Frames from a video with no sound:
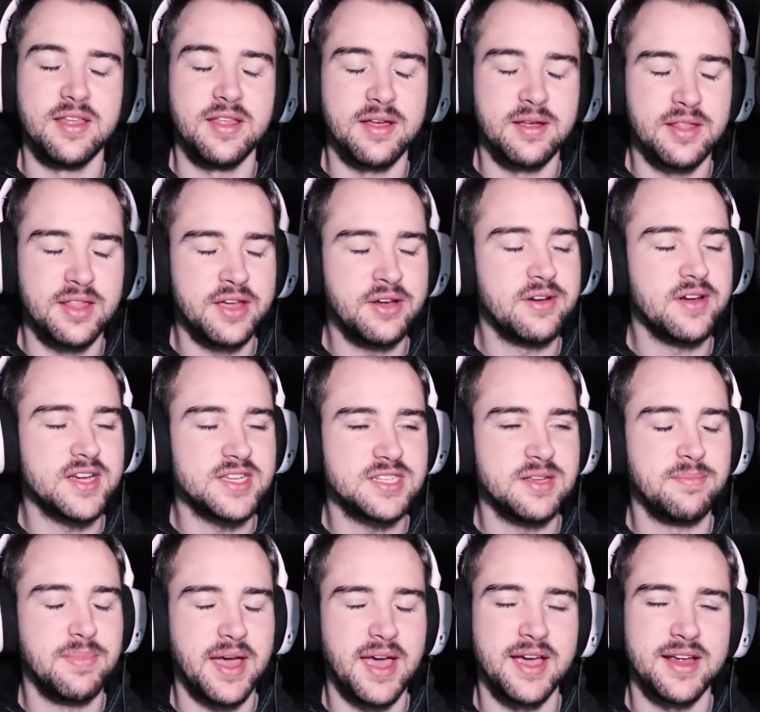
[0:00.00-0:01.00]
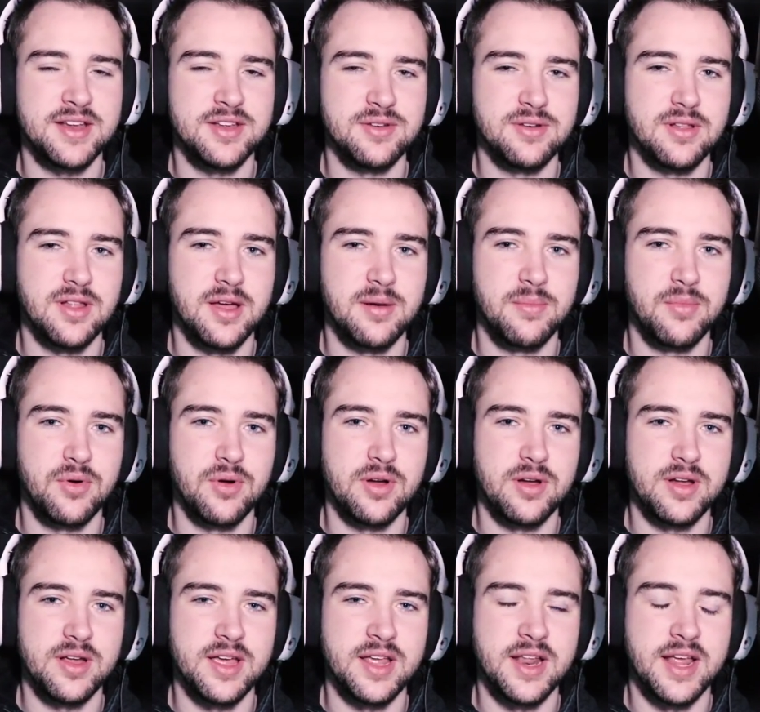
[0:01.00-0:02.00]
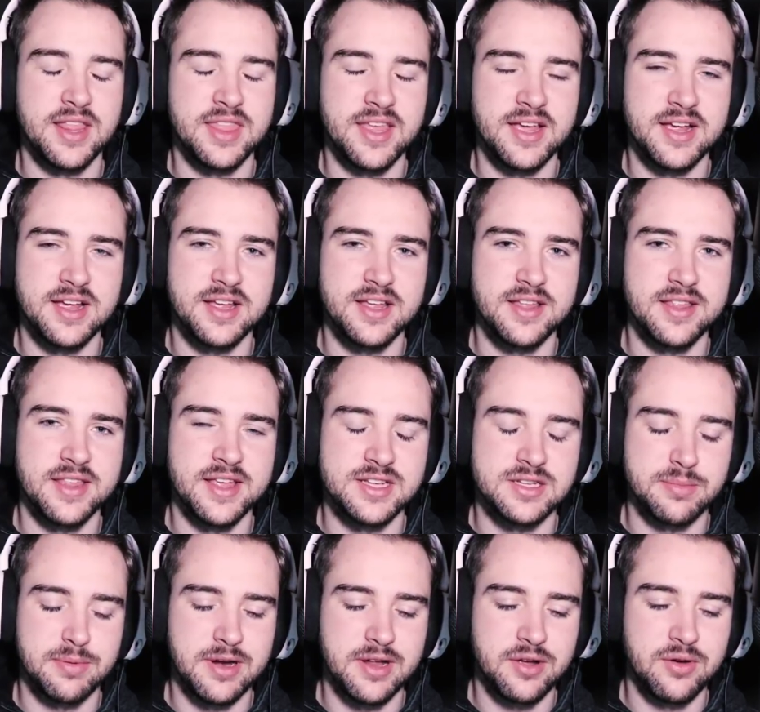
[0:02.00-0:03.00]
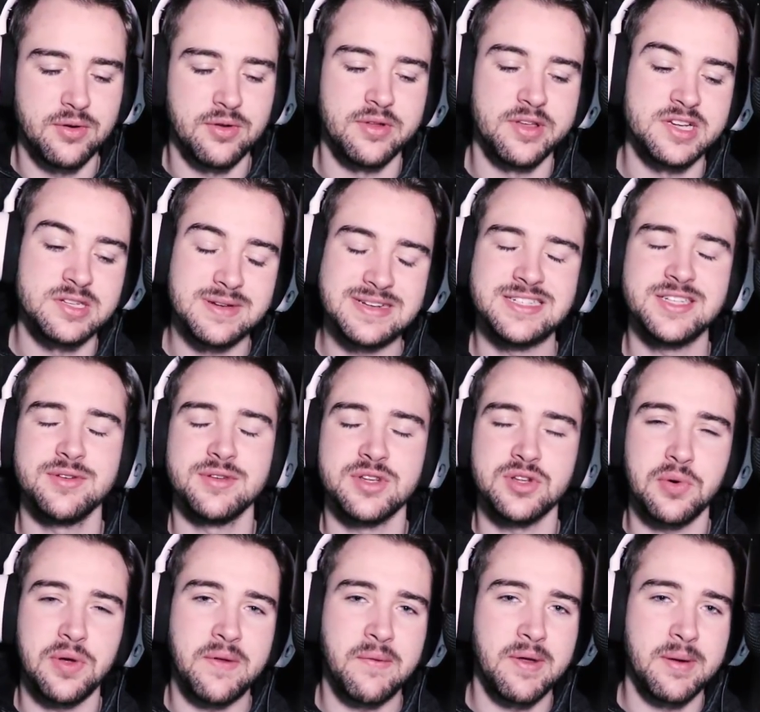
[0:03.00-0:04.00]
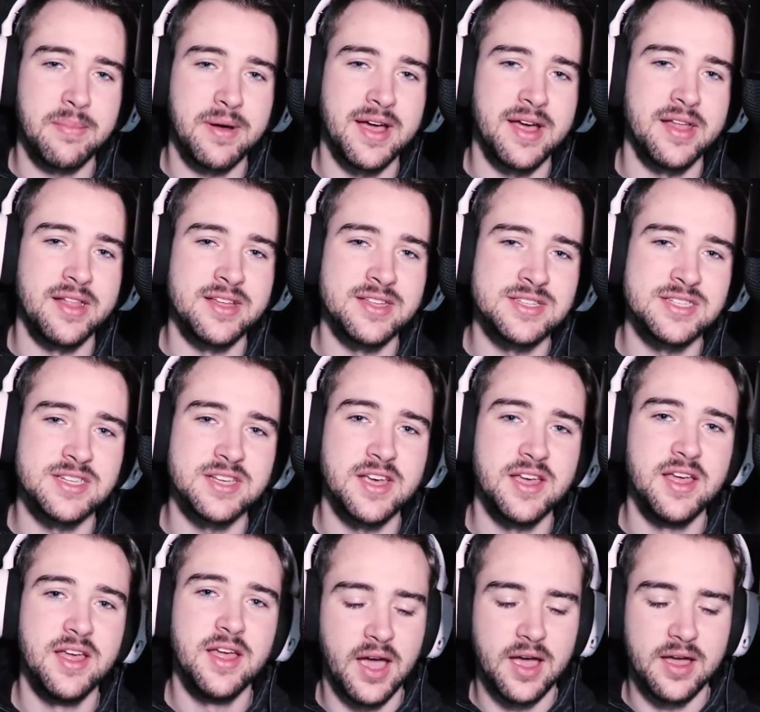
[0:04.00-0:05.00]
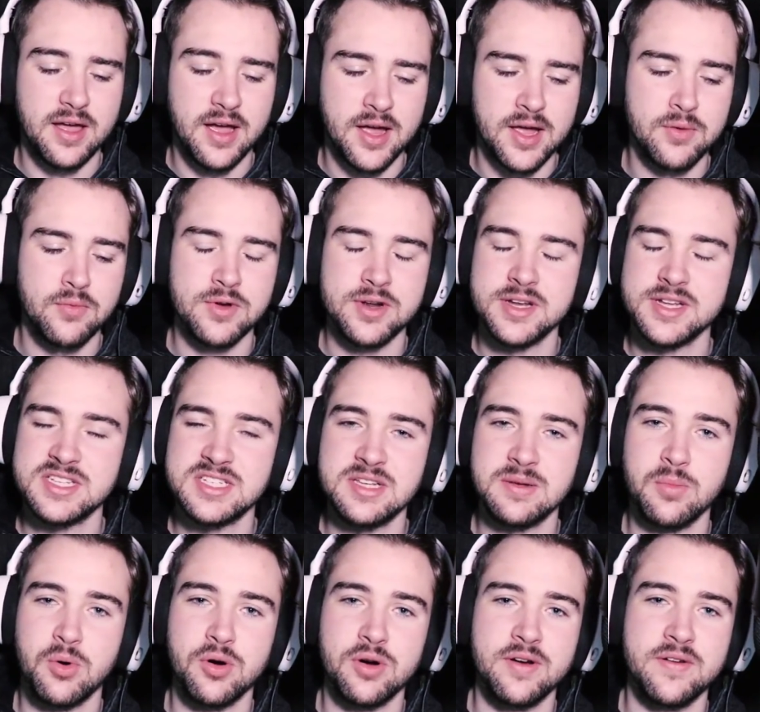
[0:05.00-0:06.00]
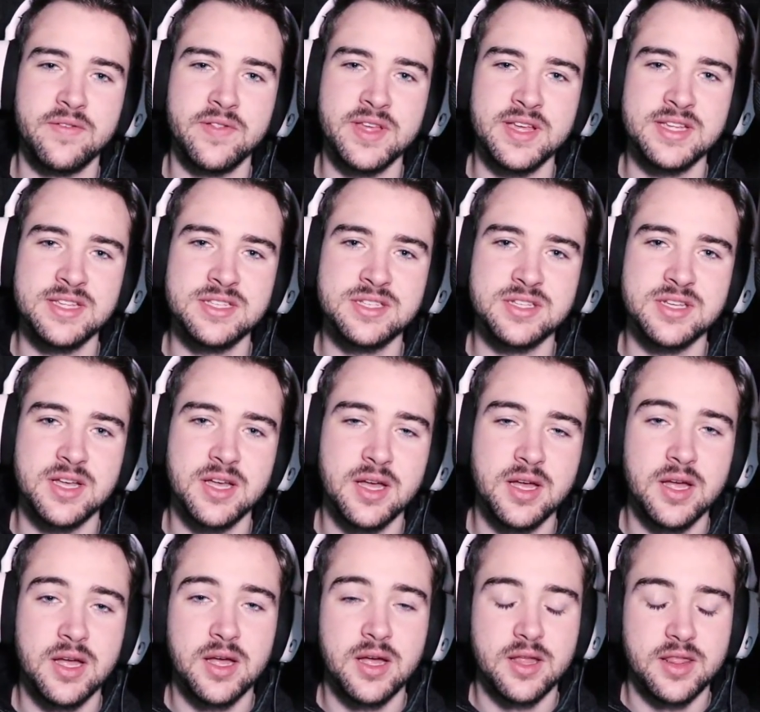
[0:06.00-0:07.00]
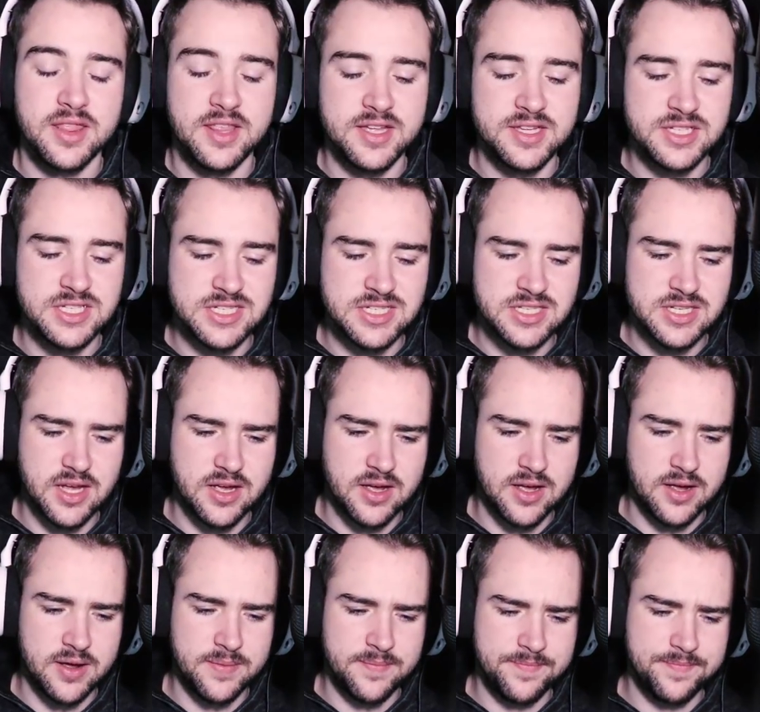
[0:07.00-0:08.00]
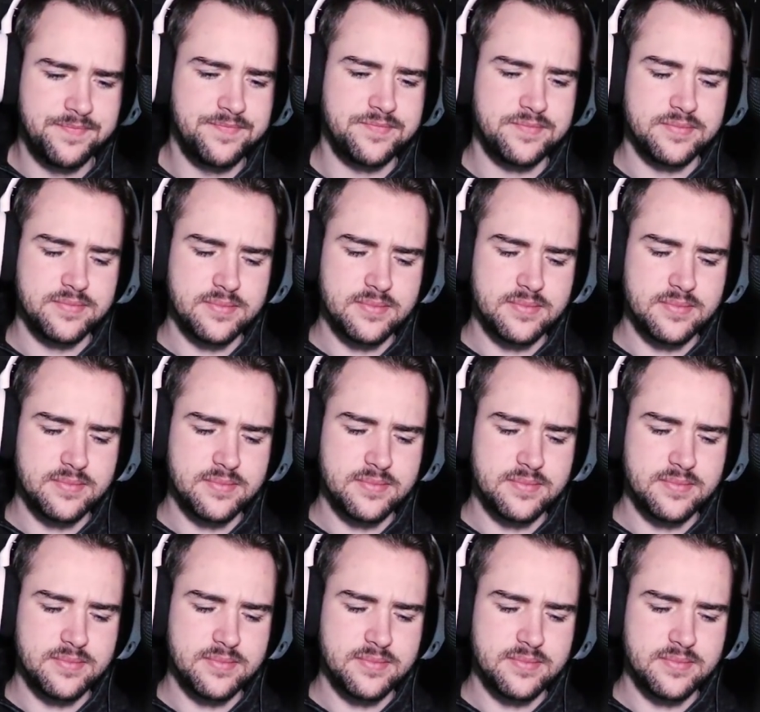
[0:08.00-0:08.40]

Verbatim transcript: the lyrics impact you a lot more. And I think that's pretty cool, especially with 21 Pilots. I want to see more of these. This is, I